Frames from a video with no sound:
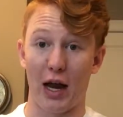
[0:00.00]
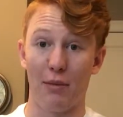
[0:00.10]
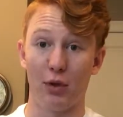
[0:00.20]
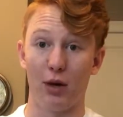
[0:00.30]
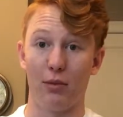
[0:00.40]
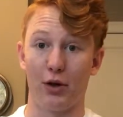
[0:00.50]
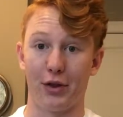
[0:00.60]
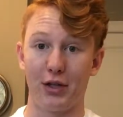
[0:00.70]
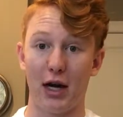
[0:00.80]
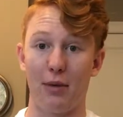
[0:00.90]
emblem on
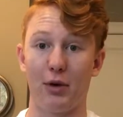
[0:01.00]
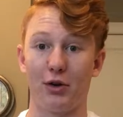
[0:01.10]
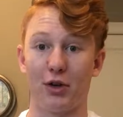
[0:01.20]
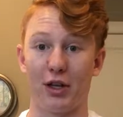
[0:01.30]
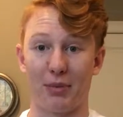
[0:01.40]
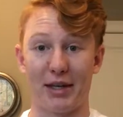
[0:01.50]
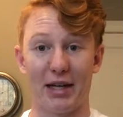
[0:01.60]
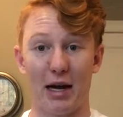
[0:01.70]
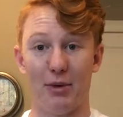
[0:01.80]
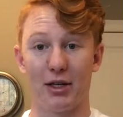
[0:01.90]
the top underneath my
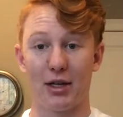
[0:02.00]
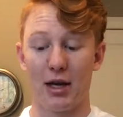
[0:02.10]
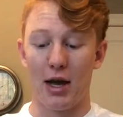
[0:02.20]
diamond.